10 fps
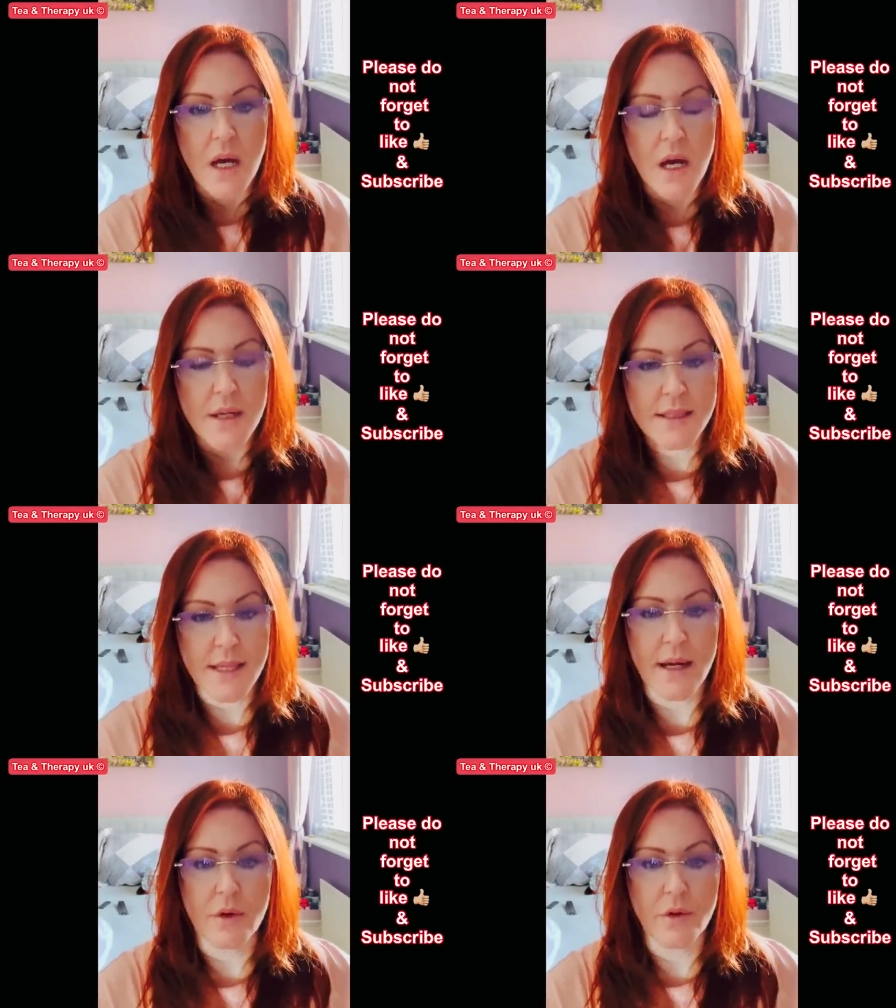
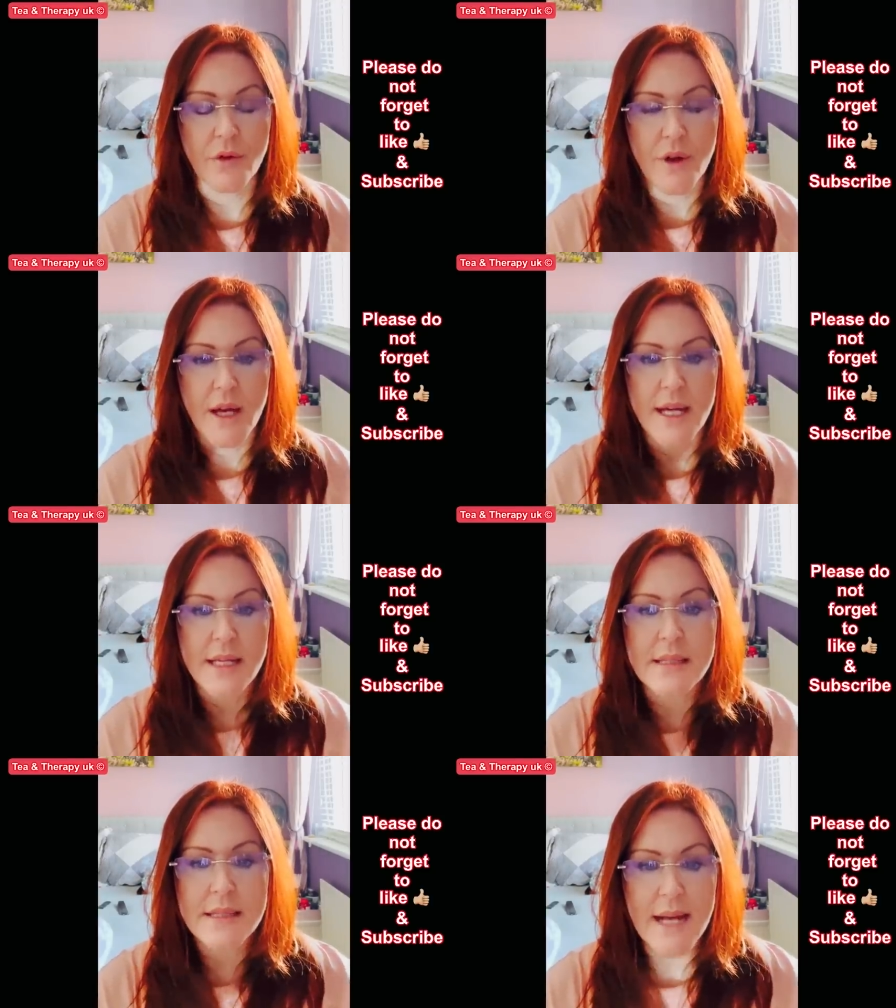herself
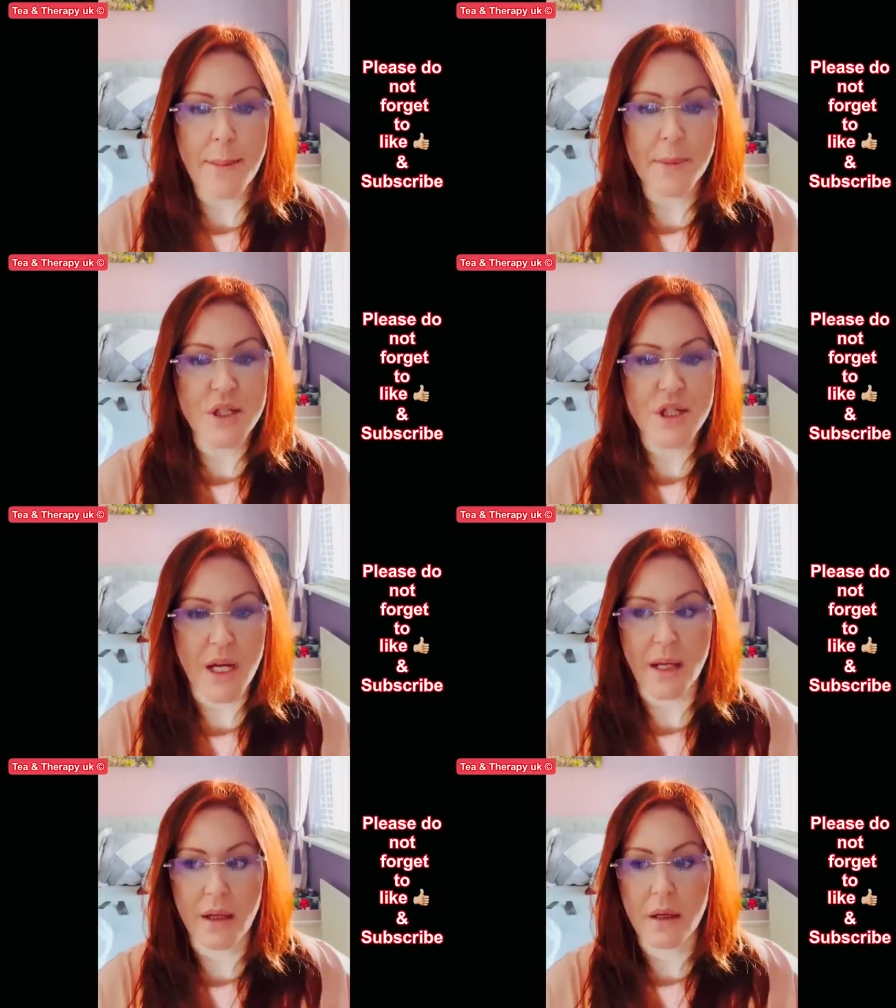is
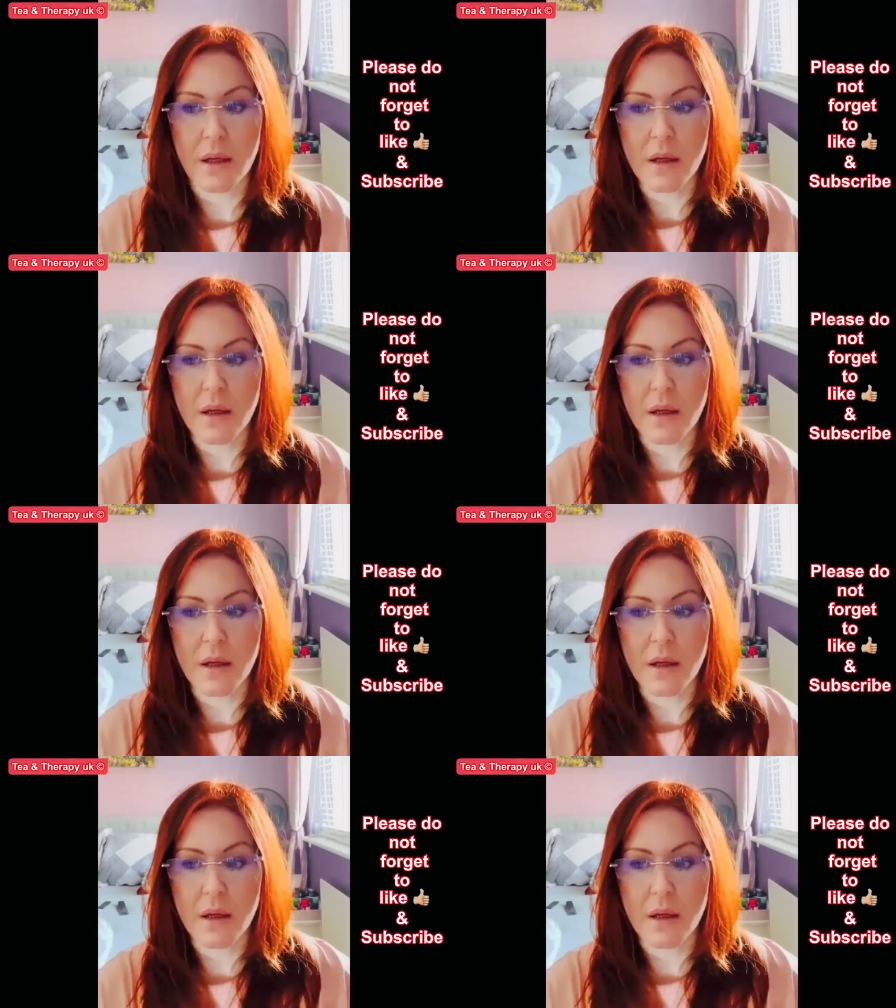damaging